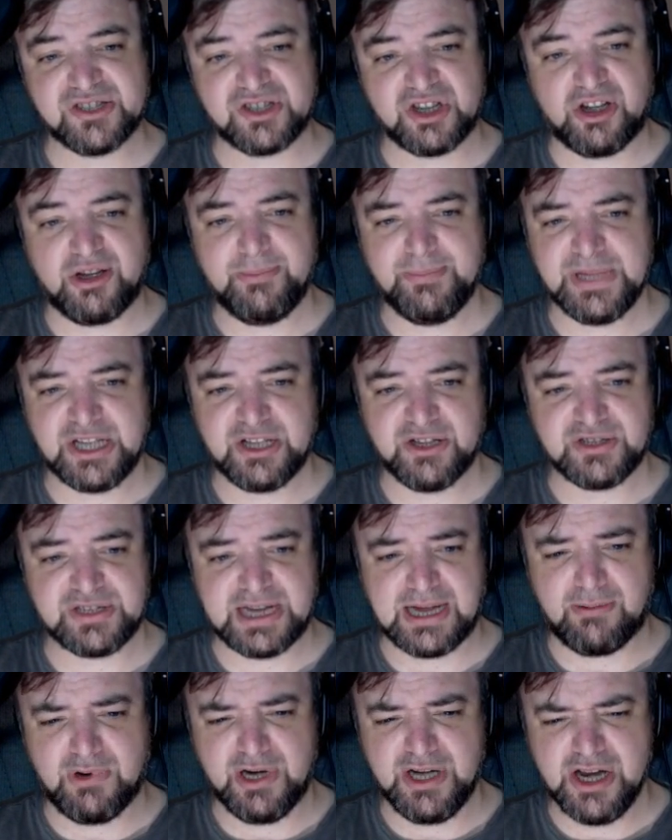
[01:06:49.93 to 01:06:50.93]
on, because
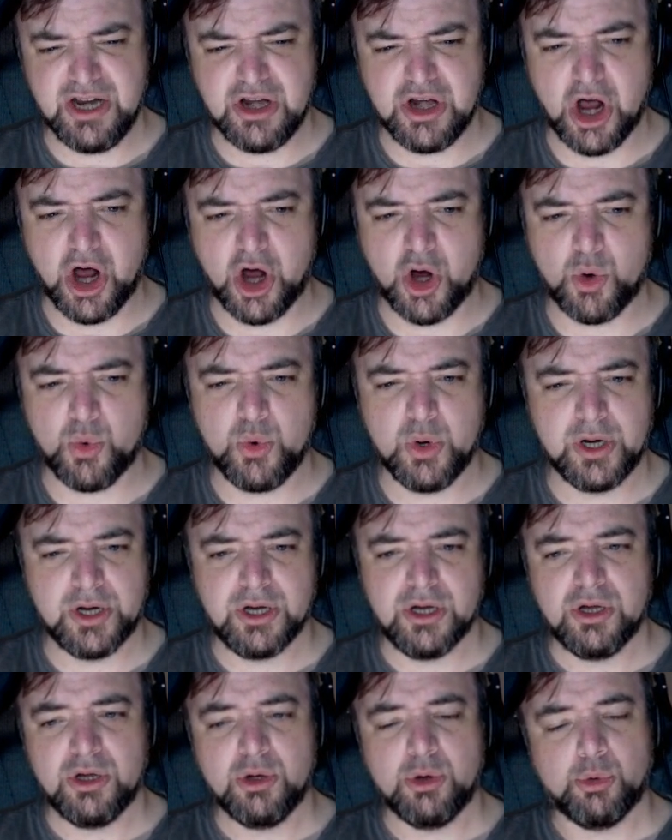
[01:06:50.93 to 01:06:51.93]
I want to know
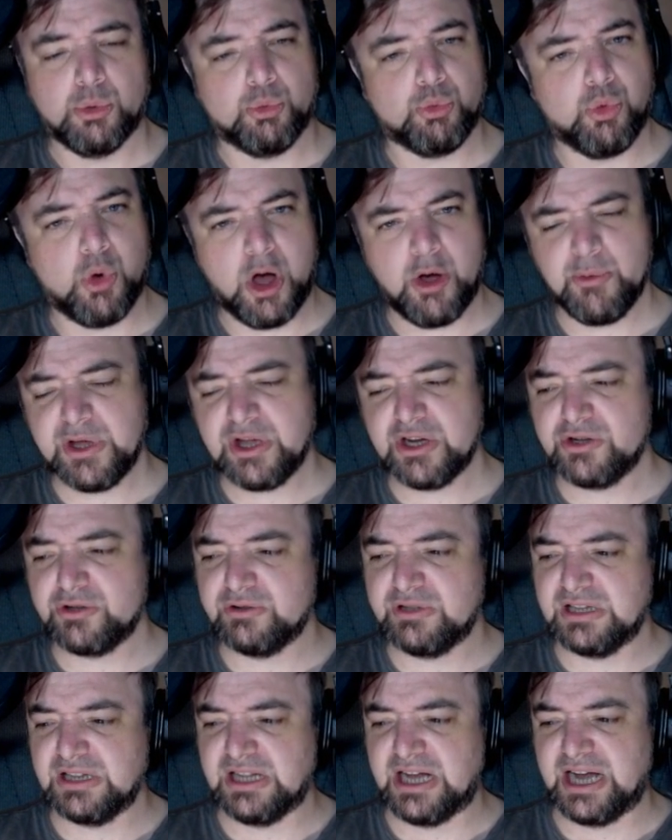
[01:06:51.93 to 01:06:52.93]
what we're going to do
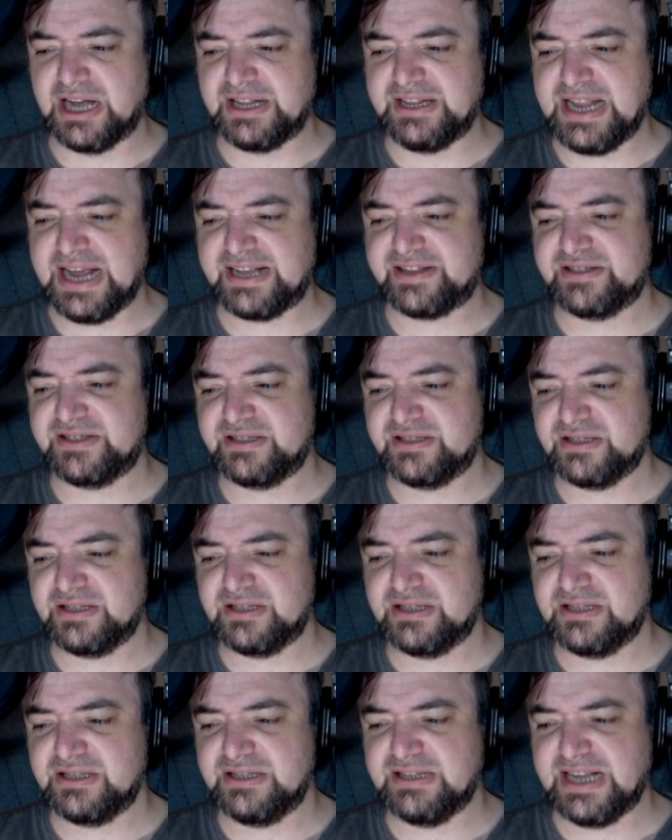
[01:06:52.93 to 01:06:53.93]
in the
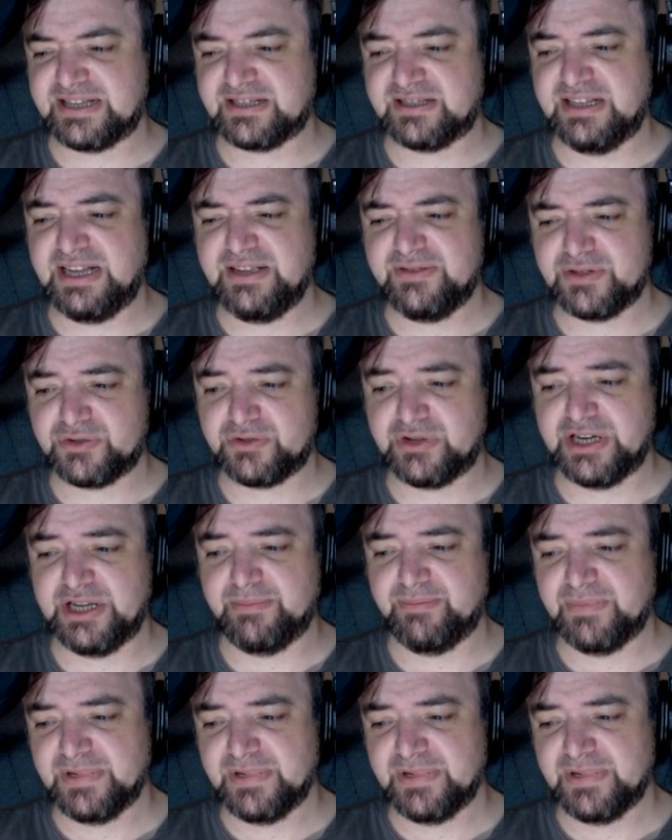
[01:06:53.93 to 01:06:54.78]
next live stream.